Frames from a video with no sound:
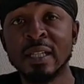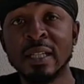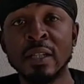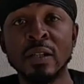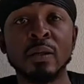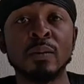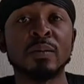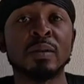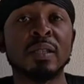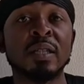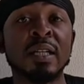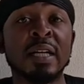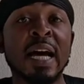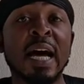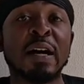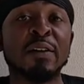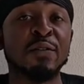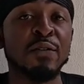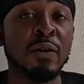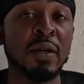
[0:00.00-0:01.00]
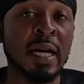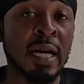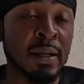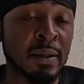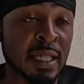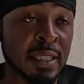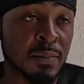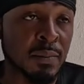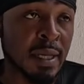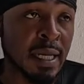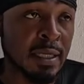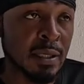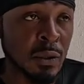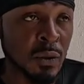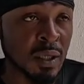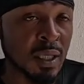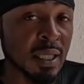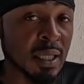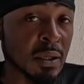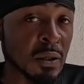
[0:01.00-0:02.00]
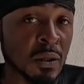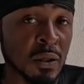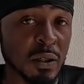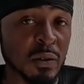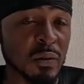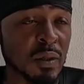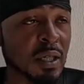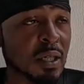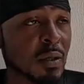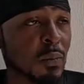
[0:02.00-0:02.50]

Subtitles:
You know, I feel like that's my duty here on earth.